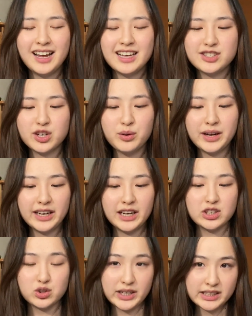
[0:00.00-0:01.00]
So
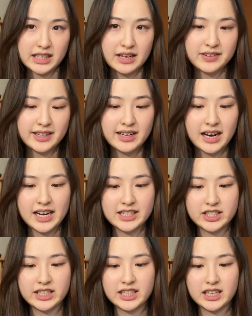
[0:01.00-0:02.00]
in grade 11, I
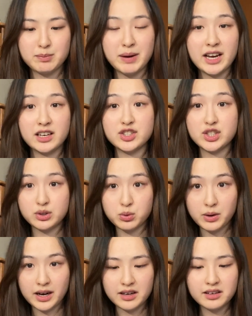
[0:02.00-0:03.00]
took biology
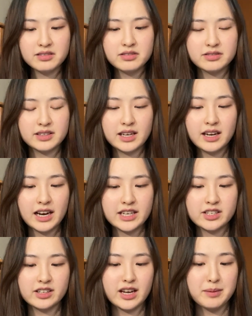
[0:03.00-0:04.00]
12. I
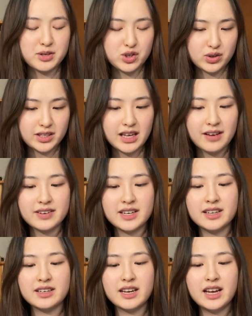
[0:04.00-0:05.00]
took chemistry
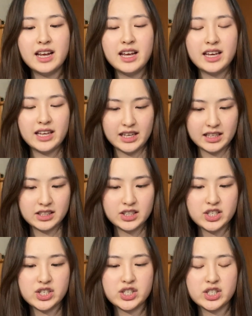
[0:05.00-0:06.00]
11,
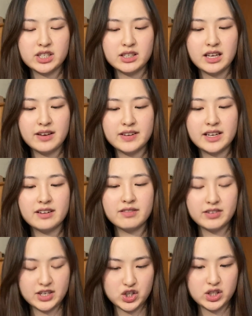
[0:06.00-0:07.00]
English 11,
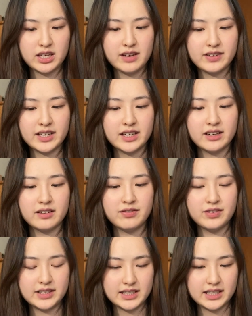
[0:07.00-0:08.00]
French 11,
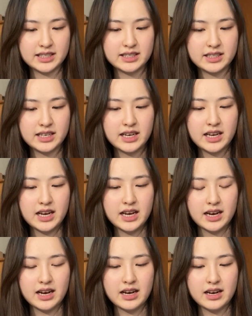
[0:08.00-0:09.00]
physics
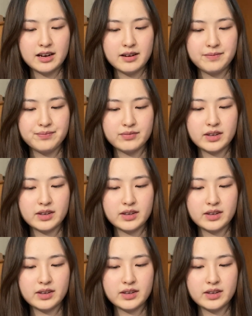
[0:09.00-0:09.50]
um,